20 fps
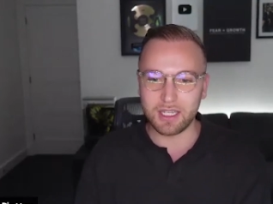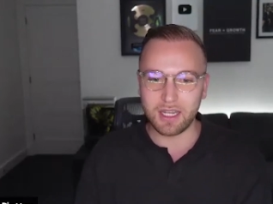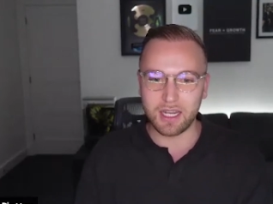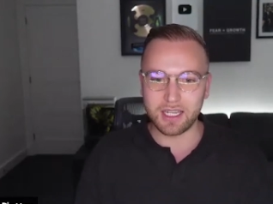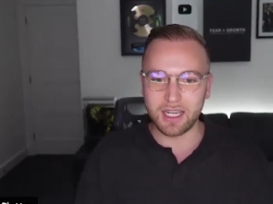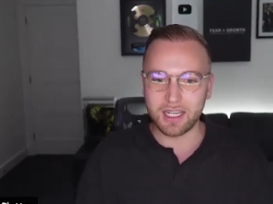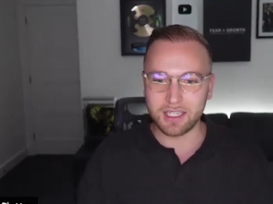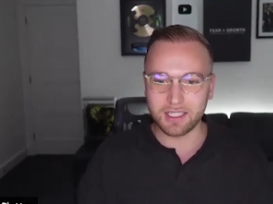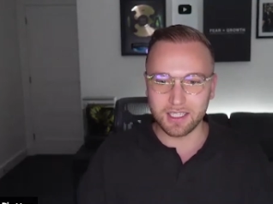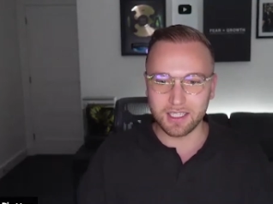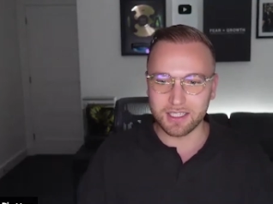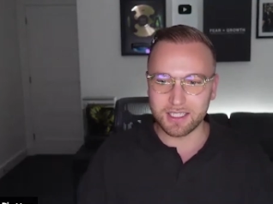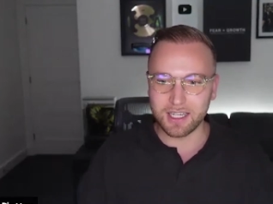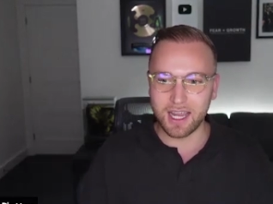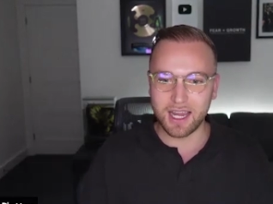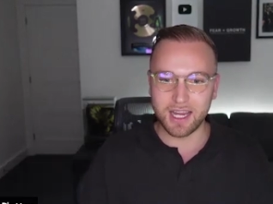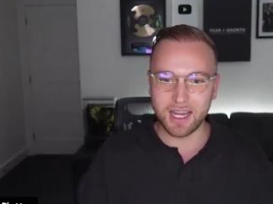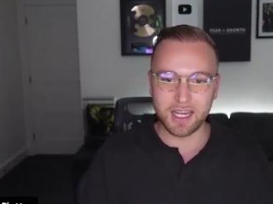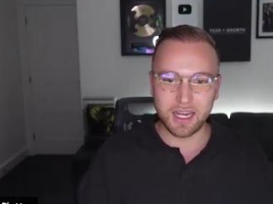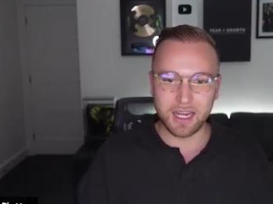At the end of the
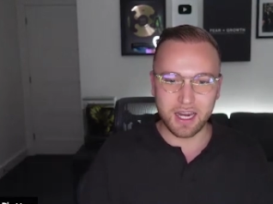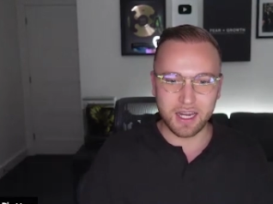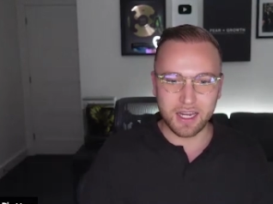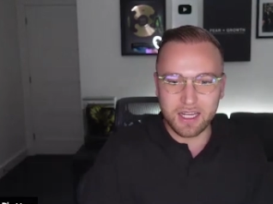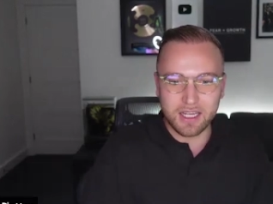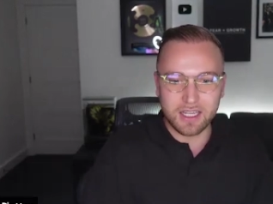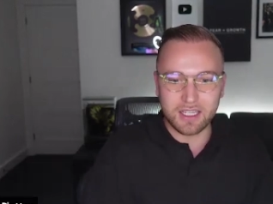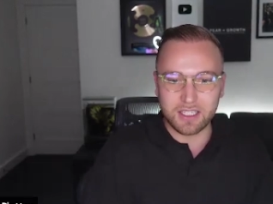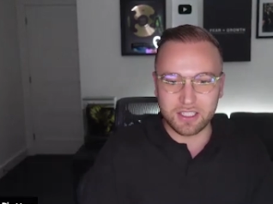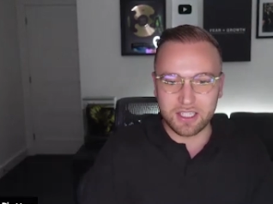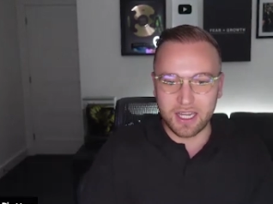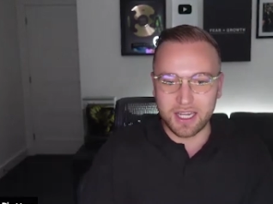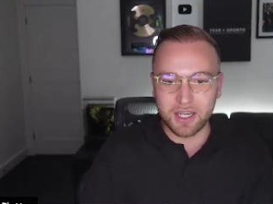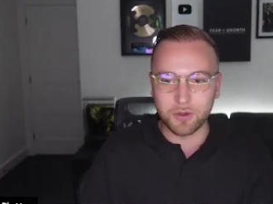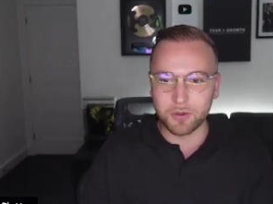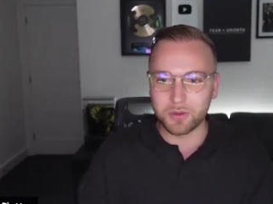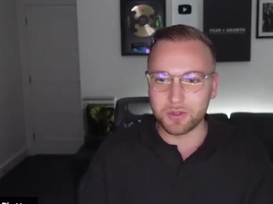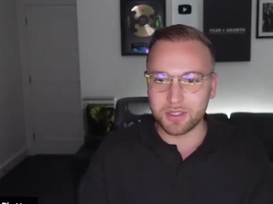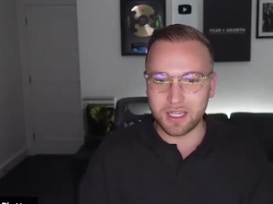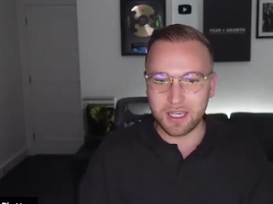day,
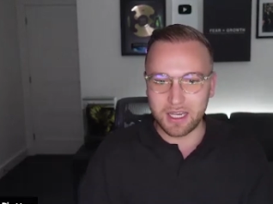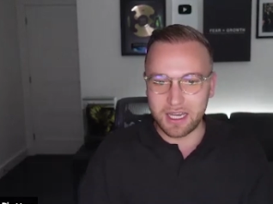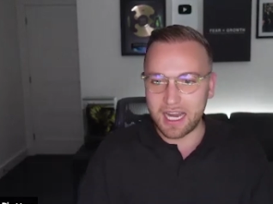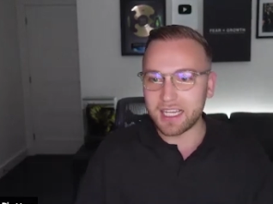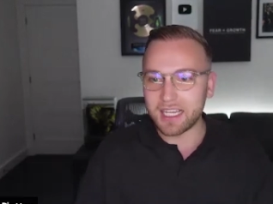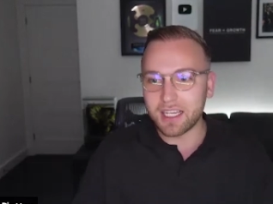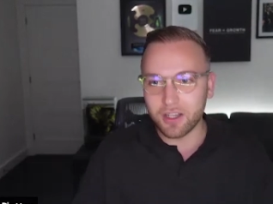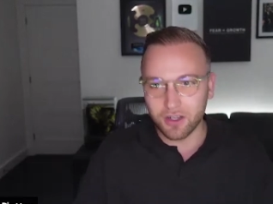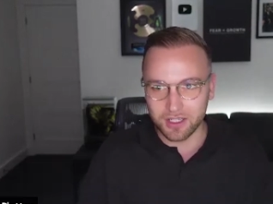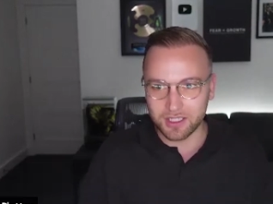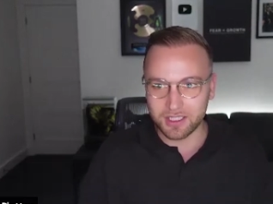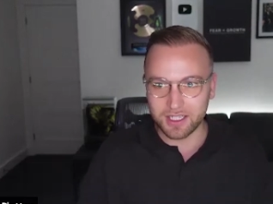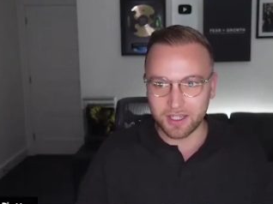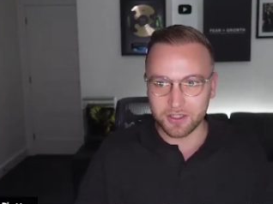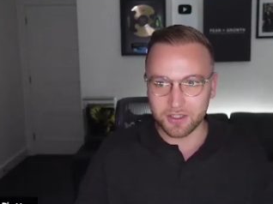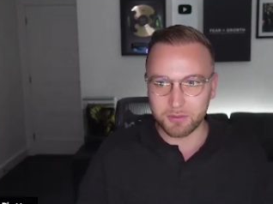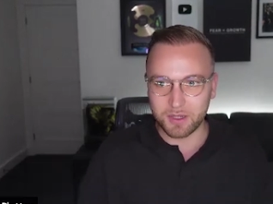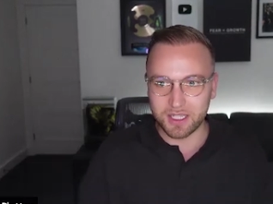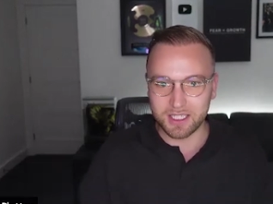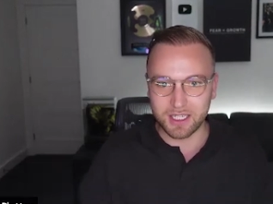sales in any kind of
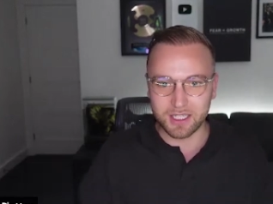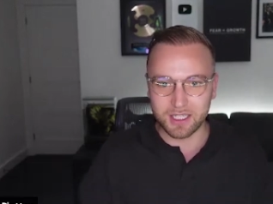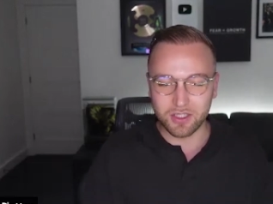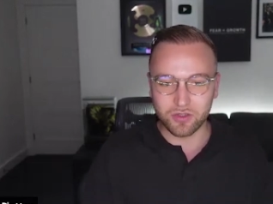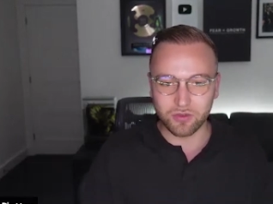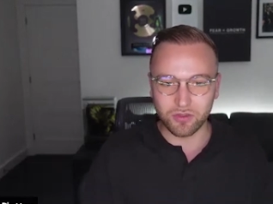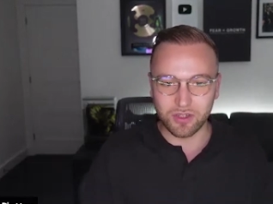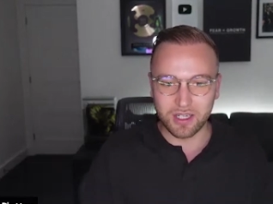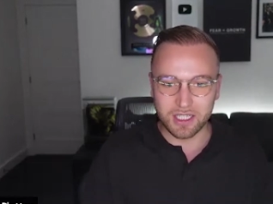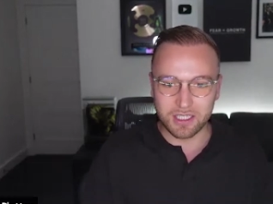sales-based industry,